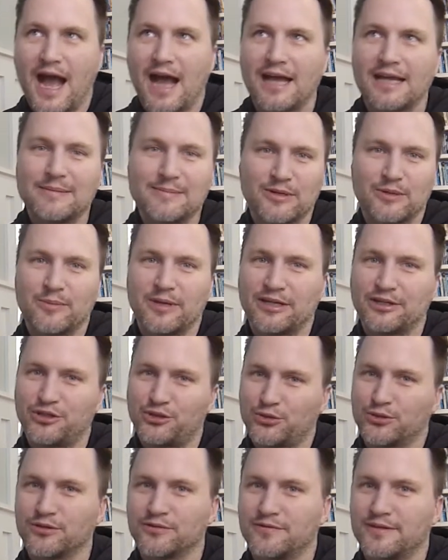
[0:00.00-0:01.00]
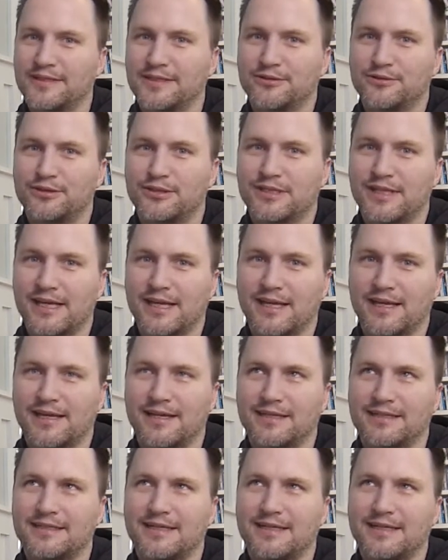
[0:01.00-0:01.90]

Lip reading: I'm going to make a short video today,